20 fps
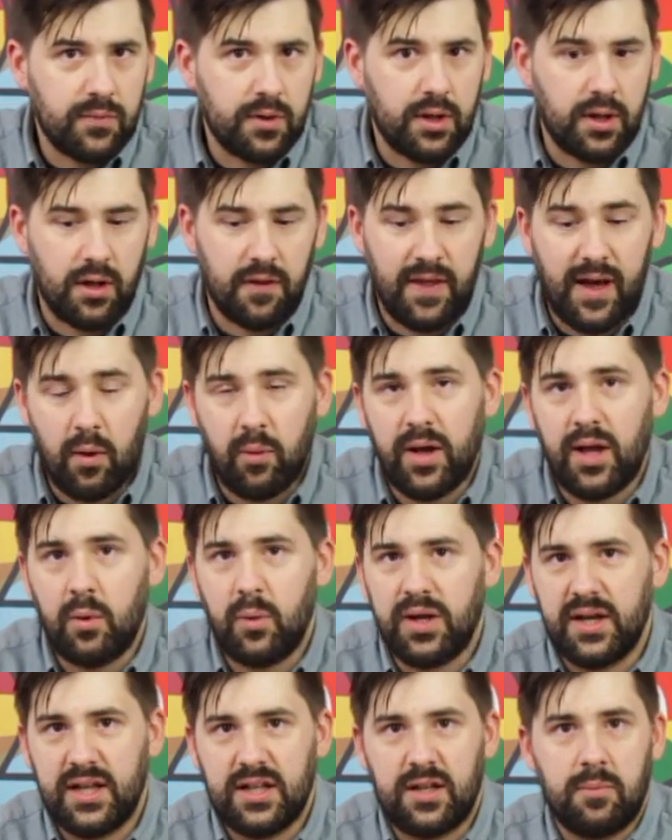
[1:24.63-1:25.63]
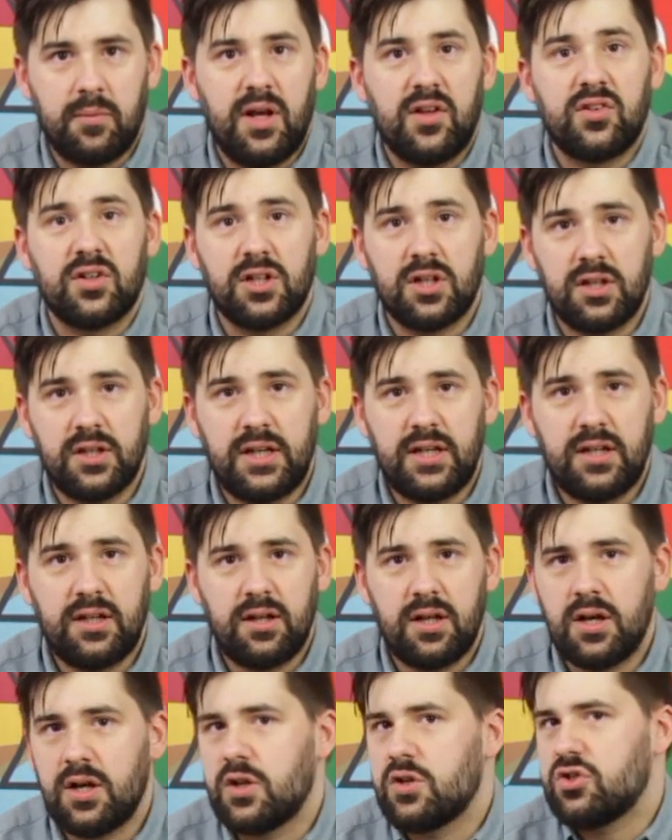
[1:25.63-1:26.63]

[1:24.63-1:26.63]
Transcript: That way we can get them nice and clean.